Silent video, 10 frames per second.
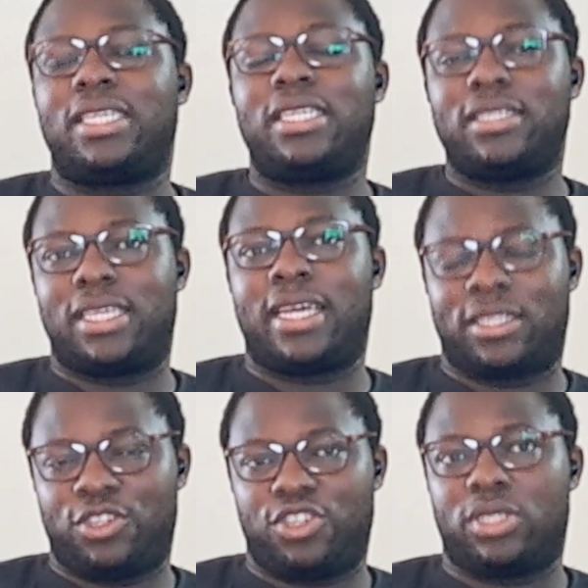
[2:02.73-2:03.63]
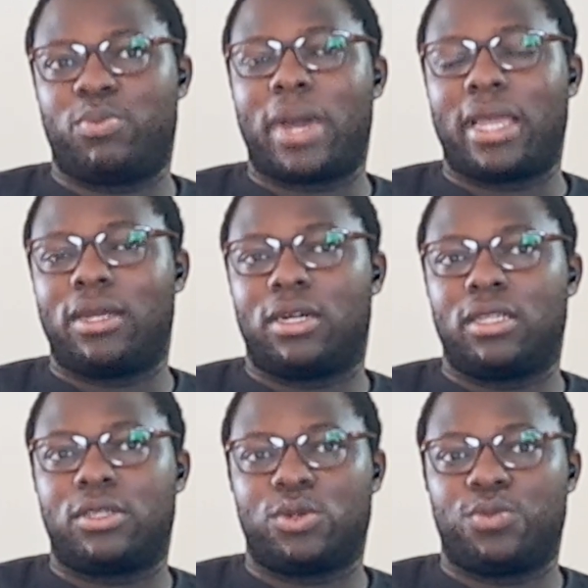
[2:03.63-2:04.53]
easy to just
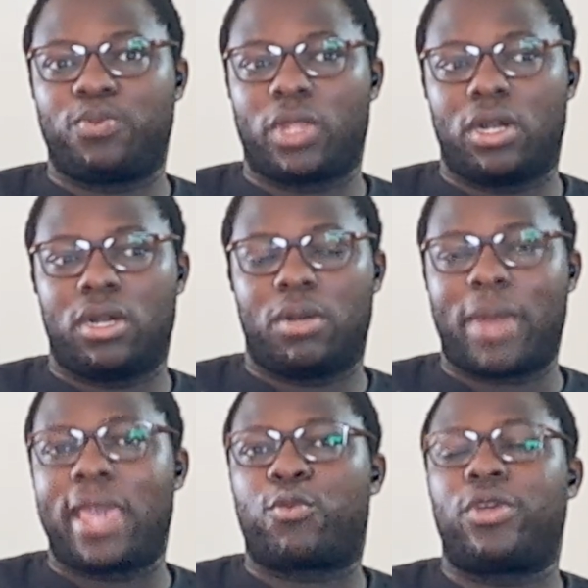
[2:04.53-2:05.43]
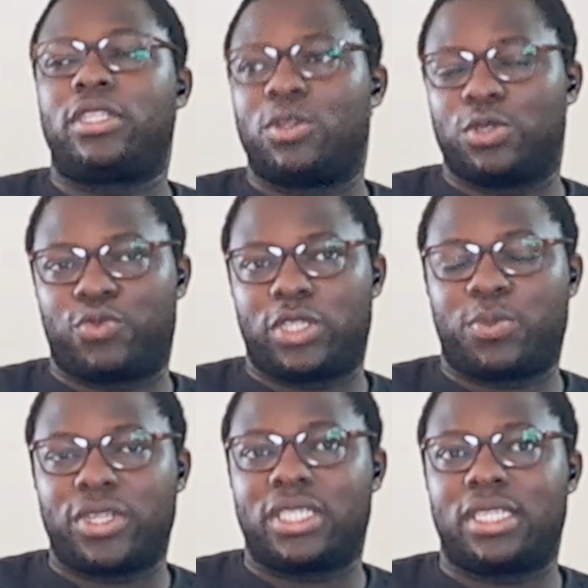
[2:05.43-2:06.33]
migrate those
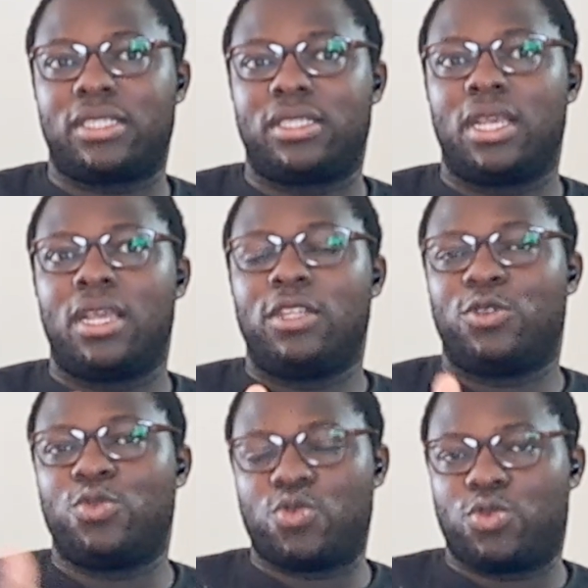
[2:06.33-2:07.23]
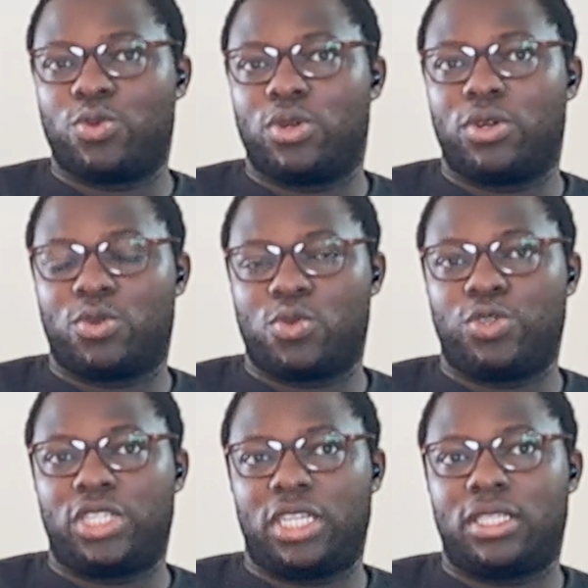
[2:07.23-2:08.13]
responses to Google or Google
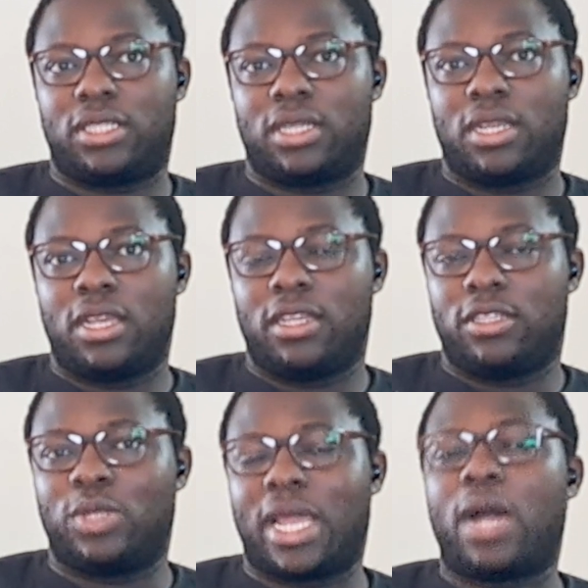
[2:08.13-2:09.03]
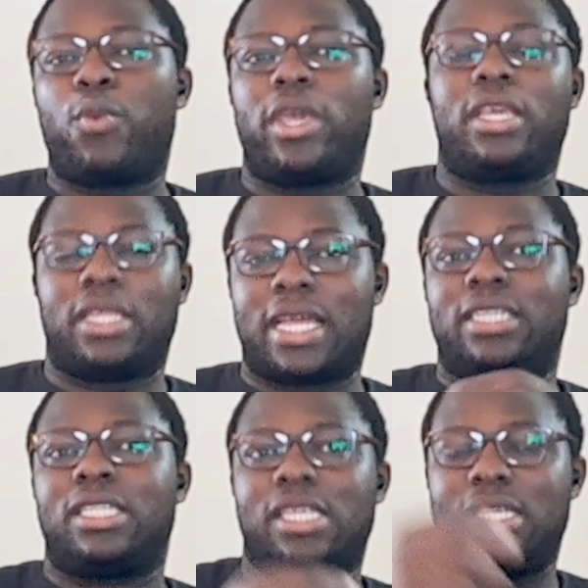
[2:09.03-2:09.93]
Sheets. So that way you can
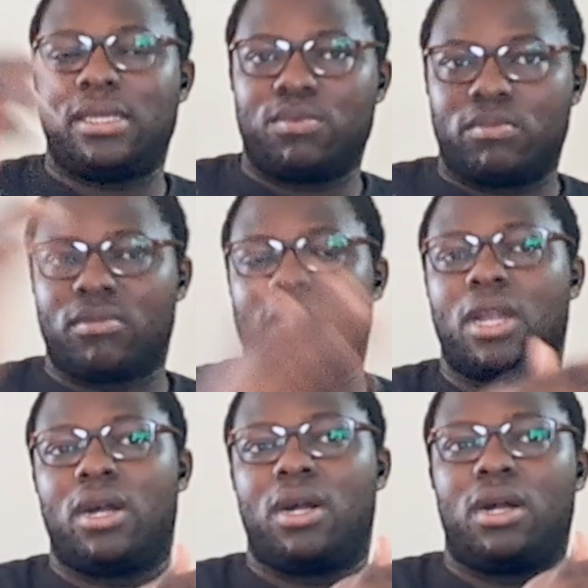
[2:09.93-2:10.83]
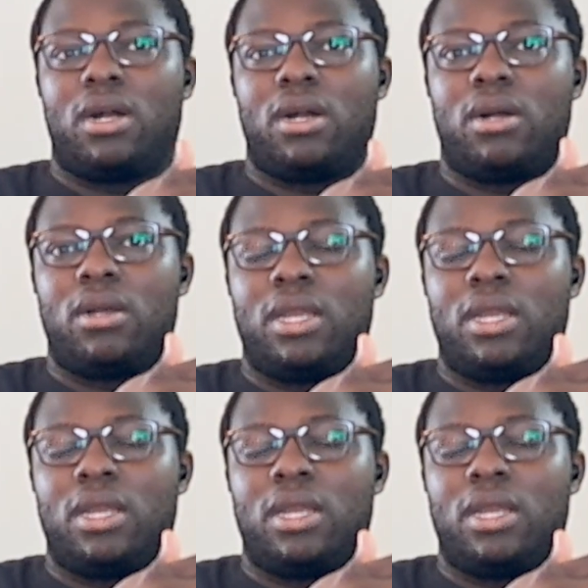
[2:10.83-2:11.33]
actually Microsoft